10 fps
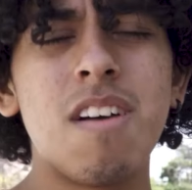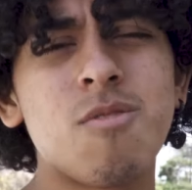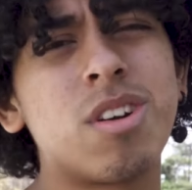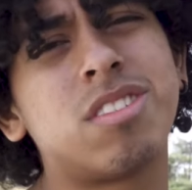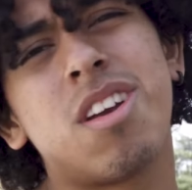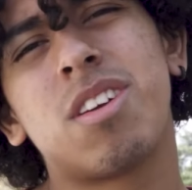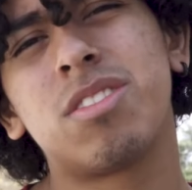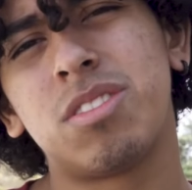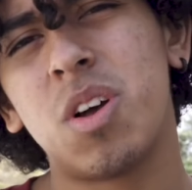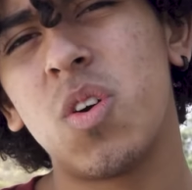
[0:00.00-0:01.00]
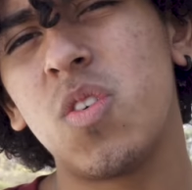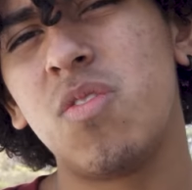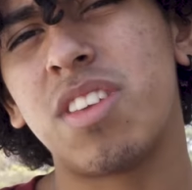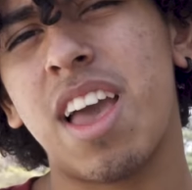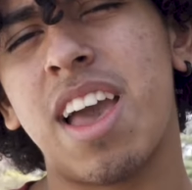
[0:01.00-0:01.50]
Of course, there are
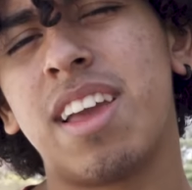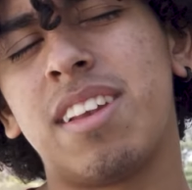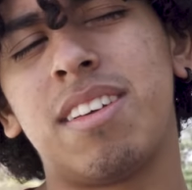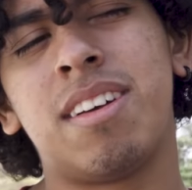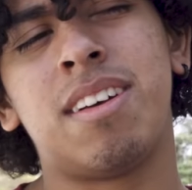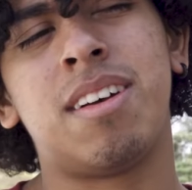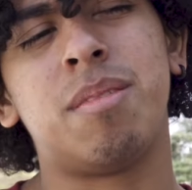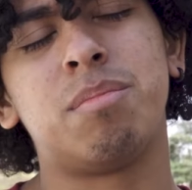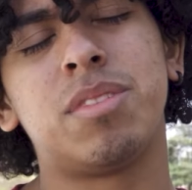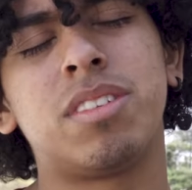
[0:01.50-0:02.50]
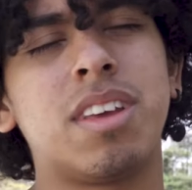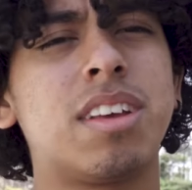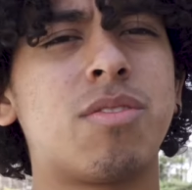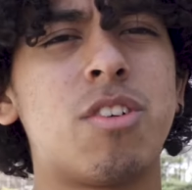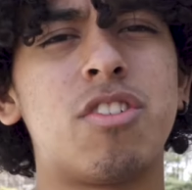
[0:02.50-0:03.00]
stoves and
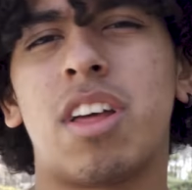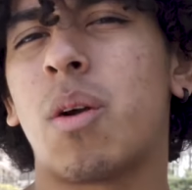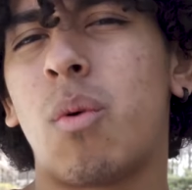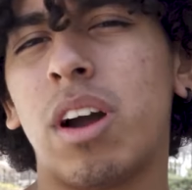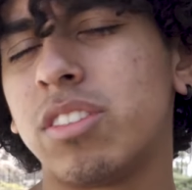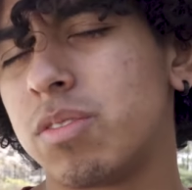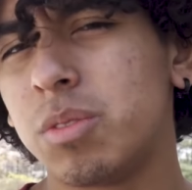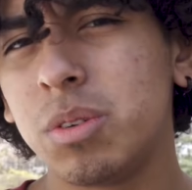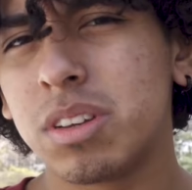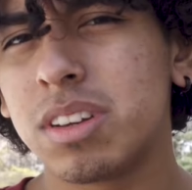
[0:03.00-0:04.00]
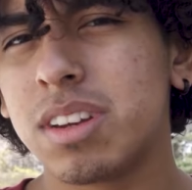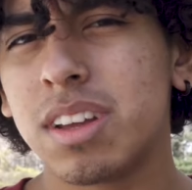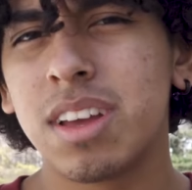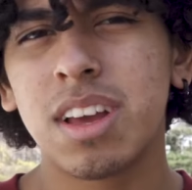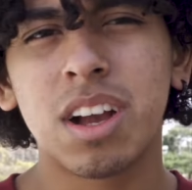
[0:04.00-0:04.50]
sinks for you to wash your food
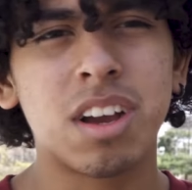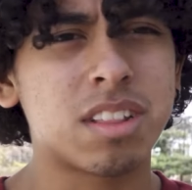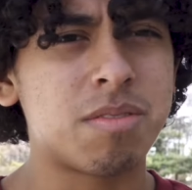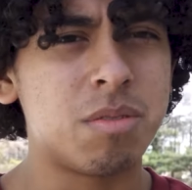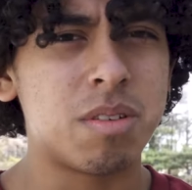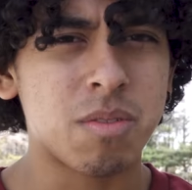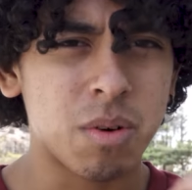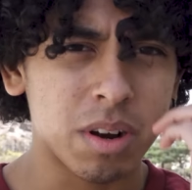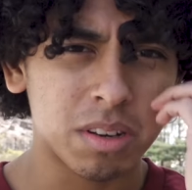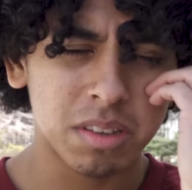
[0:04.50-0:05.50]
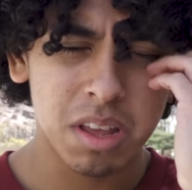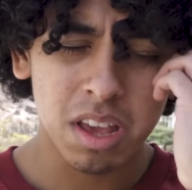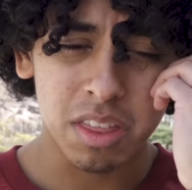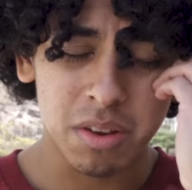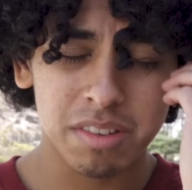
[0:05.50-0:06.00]
in, cook the food, of course.
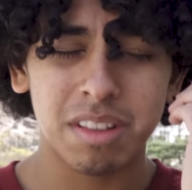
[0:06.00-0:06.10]
And there's a